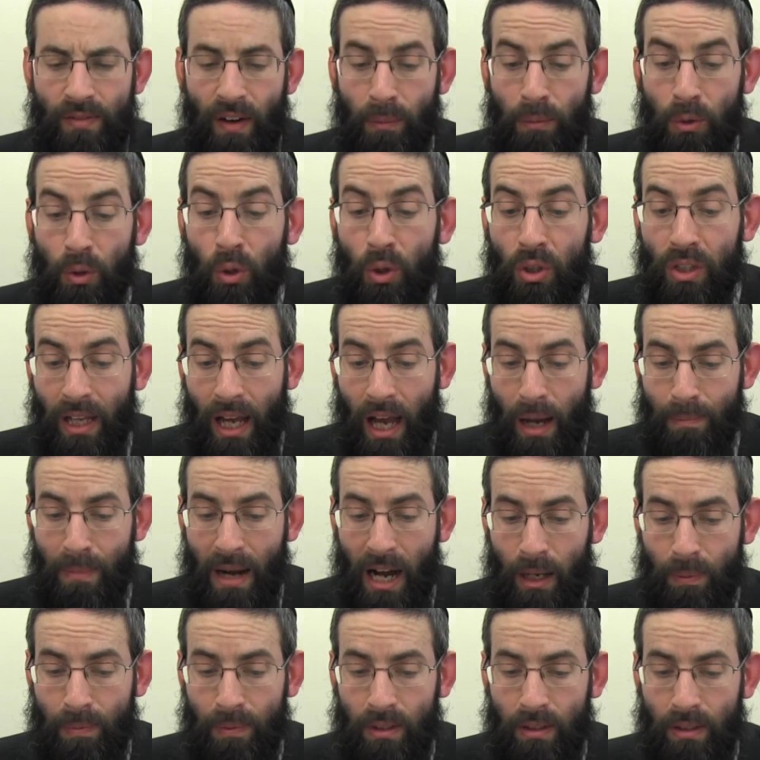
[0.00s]

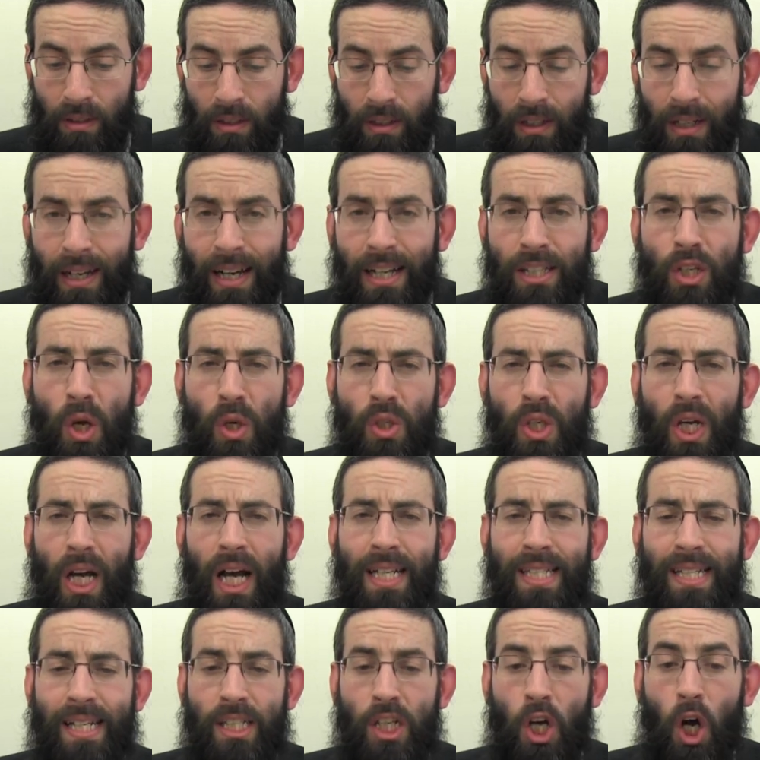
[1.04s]
it's also
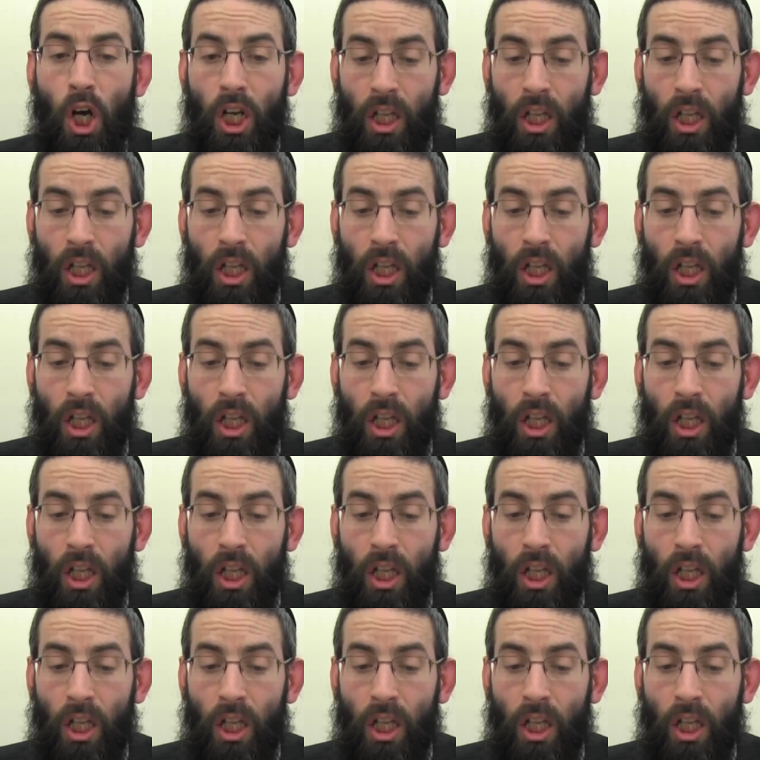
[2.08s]
chatzitza